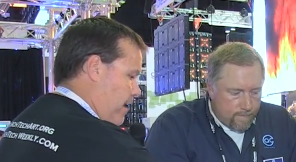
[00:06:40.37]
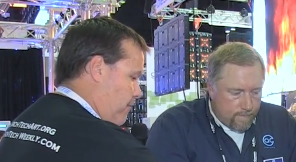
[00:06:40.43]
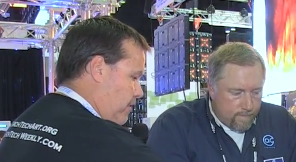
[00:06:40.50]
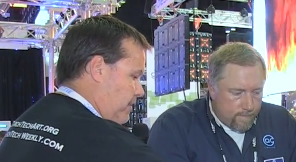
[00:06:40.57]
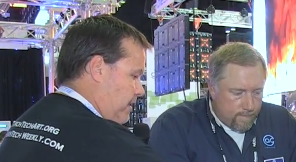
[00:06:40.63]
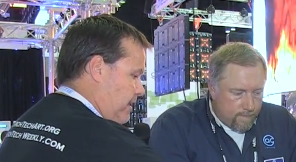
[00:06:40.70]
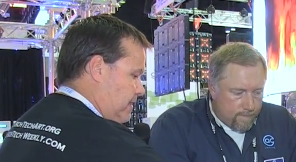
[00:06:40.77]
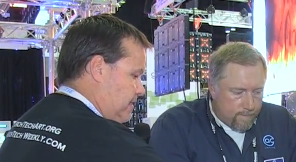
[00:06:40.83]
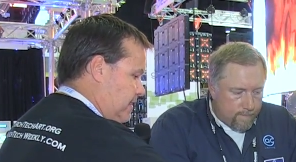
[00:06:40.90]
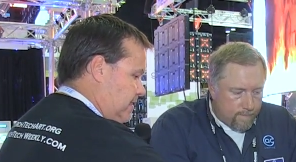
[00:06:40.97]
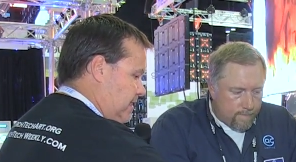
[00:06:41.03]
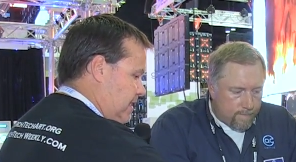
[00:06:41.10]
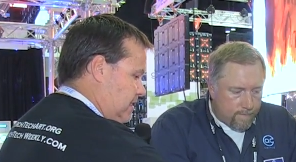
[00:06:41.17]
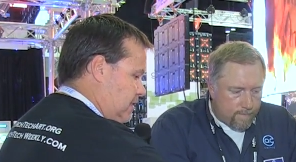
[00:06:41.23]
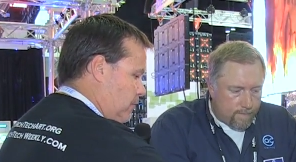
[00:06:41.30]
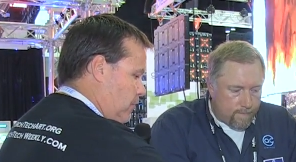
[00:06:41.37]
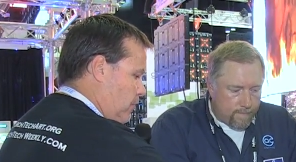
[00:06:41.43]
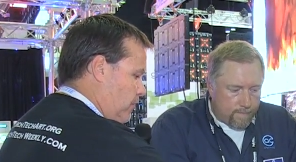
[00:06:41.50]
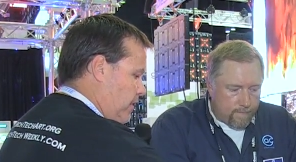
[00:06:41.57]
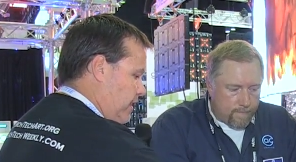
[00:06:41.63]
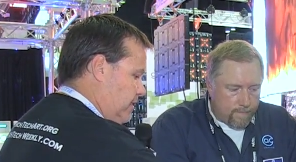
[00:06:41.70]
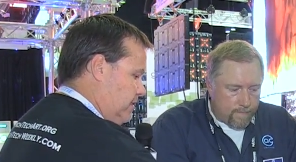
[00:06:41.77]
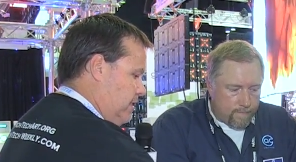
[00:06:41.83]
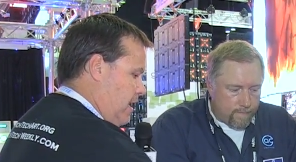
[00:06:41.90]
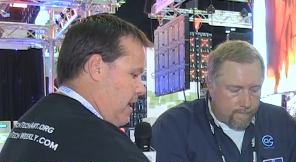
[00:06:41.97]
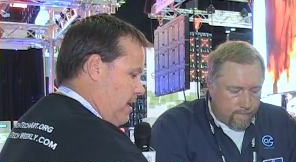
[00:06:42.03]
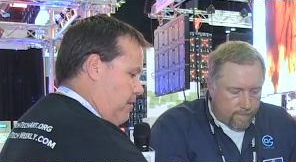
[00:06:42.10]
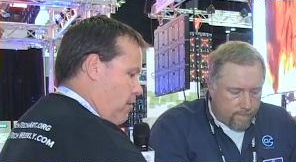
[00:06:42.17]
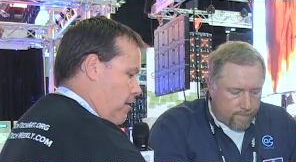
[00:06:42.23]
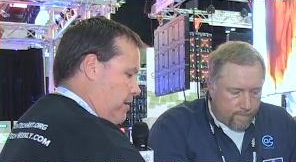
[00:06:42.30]
Speaker 1: everything is accessible that is
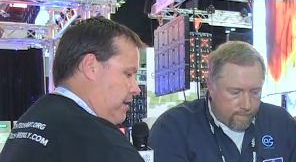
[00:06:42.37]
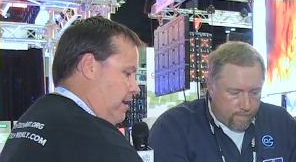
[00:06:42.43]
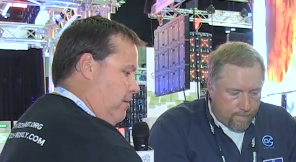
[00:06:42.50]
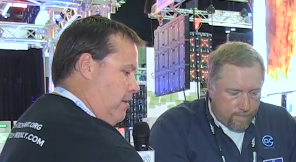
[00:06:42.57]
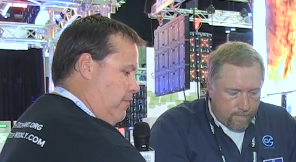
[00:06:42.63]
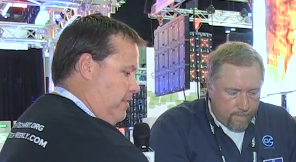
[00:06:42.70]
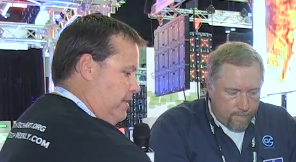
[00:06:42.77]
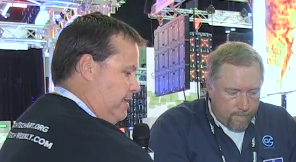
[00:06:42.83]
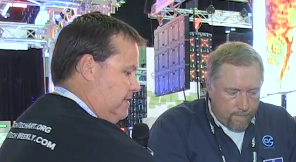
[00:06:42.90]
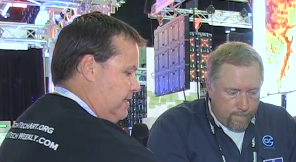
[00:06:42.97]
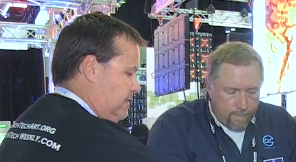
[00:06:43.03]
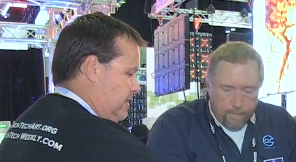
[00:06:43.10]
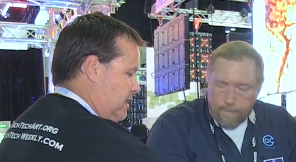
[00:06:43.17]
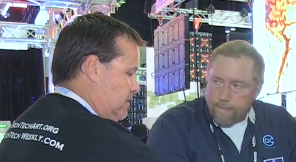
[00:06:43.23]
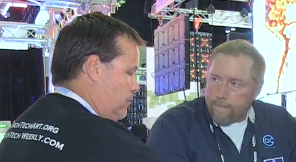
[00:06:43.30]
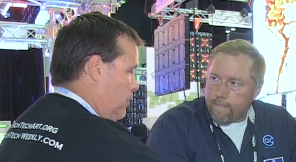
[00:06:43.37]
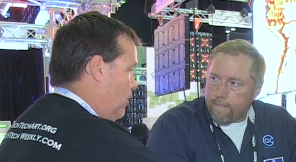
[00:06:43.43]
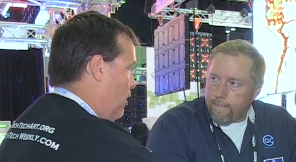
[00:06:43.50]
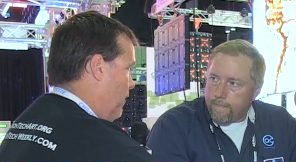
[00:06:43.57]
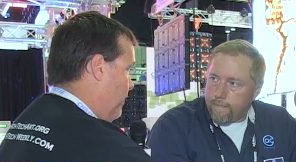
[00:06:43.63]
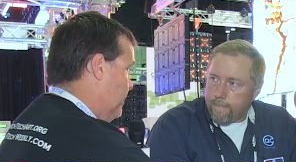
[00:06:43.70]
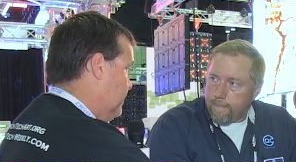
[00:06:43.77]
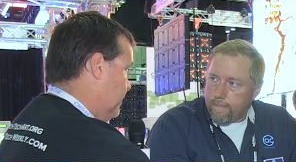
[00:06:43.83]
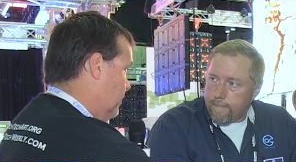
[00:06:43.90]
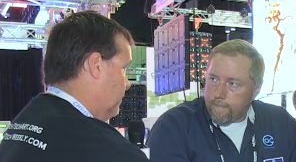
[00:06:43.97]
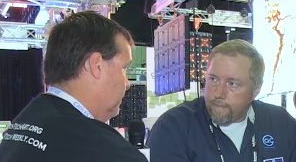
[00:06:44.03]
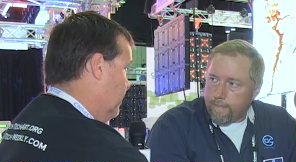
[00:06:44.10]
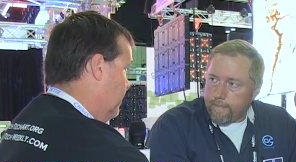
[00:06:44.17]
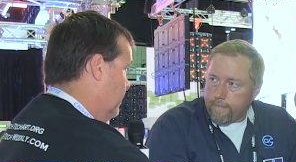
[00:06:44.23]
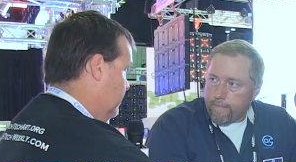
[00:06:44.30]
not on here. Everything's accessible on this
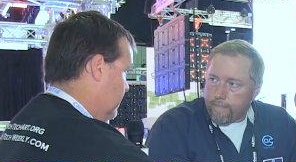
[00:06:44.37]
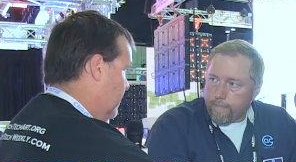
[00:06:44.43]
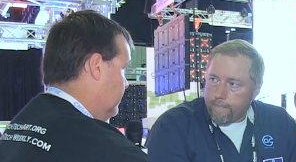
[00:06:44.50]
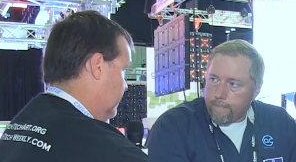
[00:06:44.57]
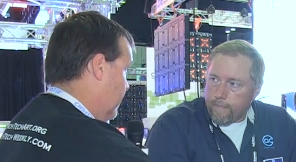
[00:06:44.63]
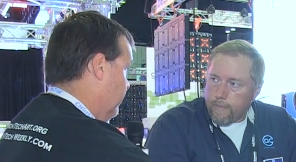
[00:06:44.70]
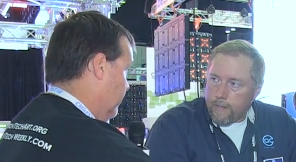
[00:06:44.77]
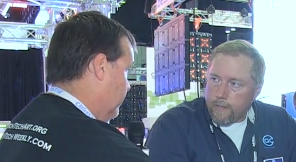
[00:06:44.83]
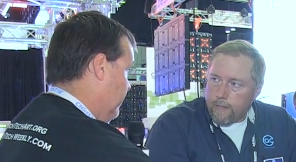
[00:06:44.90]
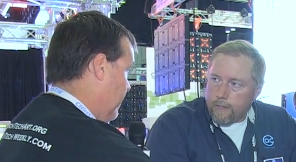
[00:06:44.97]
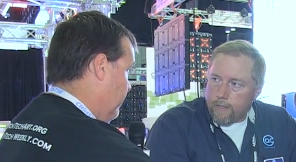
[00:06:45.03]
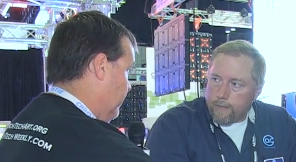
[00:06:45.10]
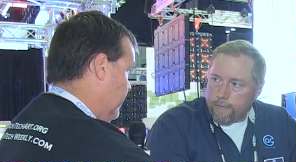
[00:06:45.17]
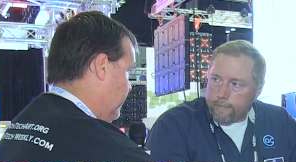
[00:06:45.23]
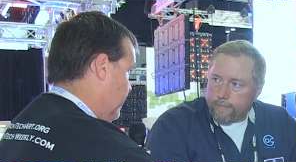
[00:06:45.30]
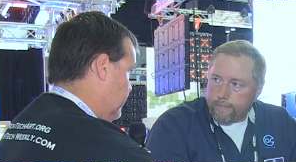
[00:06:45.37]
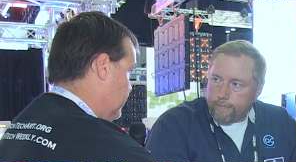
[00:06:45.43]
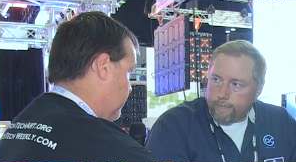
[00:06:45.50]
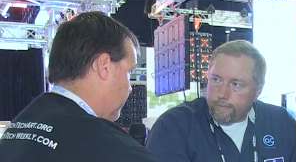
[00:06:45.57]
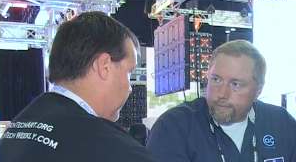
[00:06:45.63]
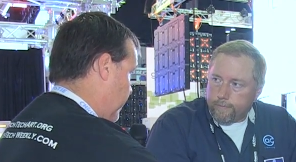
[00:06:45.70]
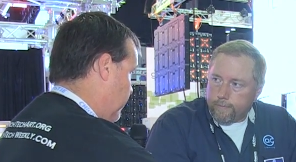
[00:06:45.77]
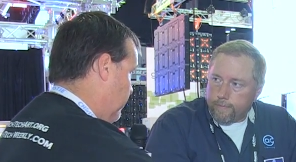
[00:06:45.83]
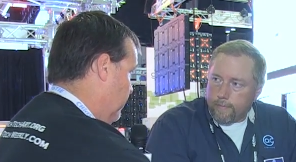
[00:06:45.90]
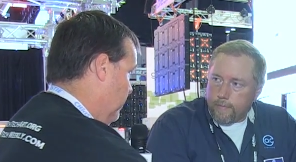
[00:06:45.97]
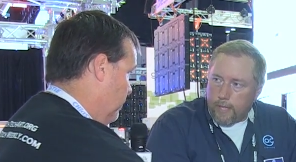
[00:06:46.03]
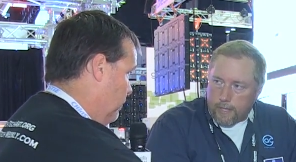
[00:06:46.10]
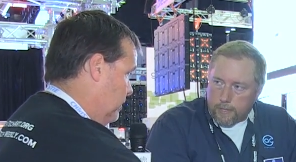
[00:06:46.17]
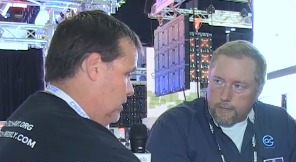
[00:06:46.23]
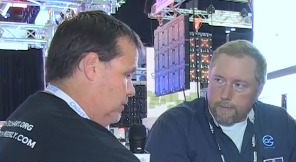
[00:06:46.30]
little touch LED screen,
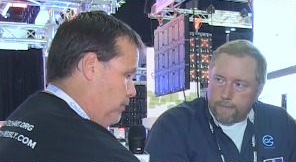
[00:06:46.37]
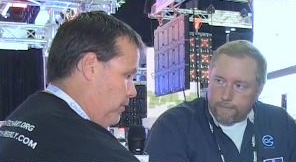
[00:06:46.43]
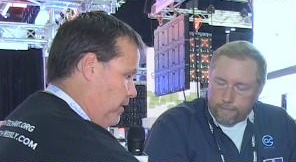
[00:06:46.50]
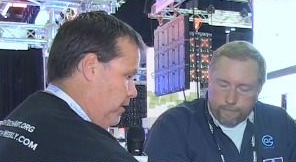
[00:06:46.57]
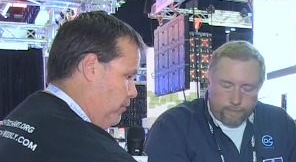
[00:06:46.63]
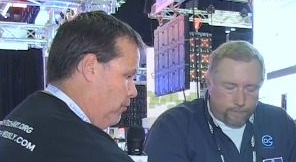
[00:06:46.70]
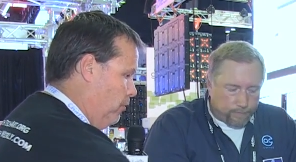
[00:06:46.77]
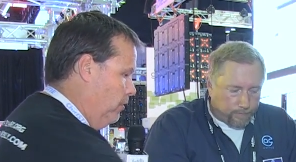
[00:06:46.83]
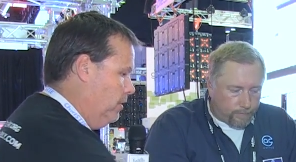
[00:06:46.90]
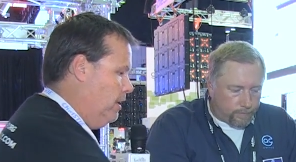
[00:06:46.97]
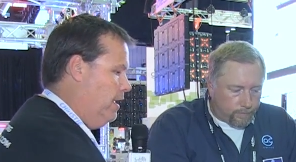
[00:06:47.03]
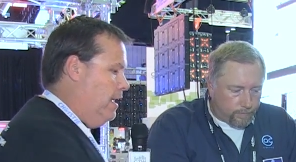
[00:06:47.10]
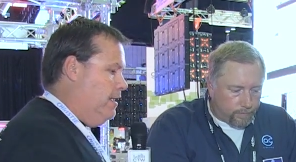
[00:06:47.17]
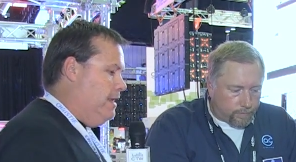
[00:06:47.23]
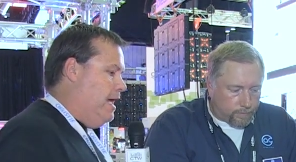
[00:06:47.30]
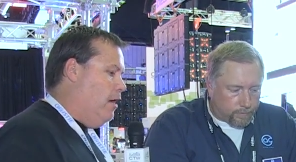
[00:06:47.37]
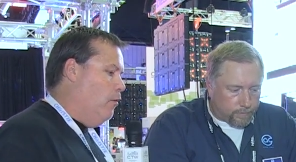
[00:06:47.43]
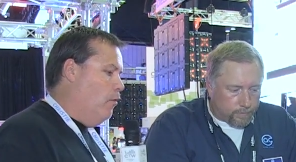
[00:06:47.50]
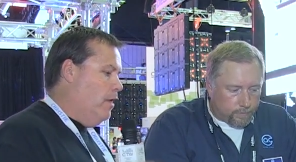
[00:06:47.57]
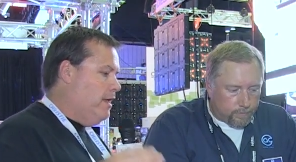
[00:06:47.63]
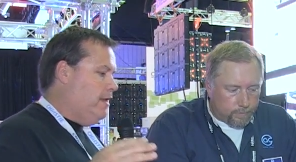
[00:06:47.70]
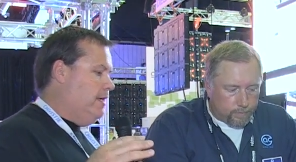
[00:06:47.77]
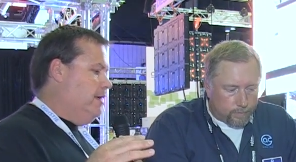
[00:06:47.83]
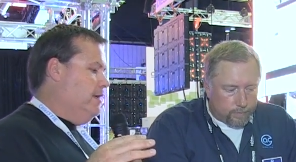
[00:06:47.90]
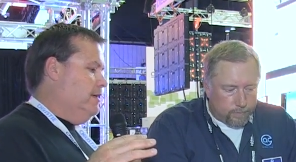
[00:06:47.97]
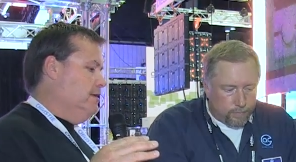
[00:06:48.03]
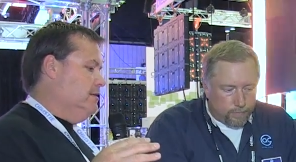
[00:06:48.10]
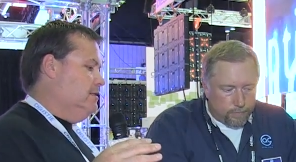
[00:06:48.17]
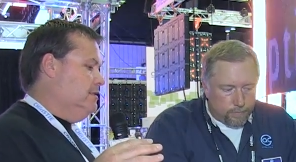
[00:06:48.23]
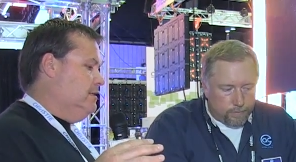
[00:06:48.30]
which is pretty cool. Now, what
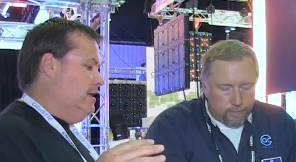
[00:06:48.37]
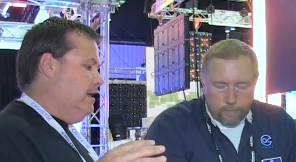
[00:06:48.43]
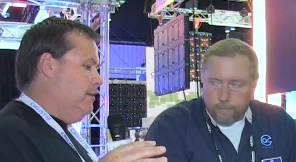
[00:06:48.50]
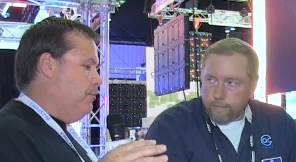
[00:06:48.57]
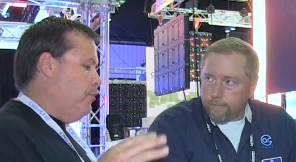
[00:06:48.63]
is the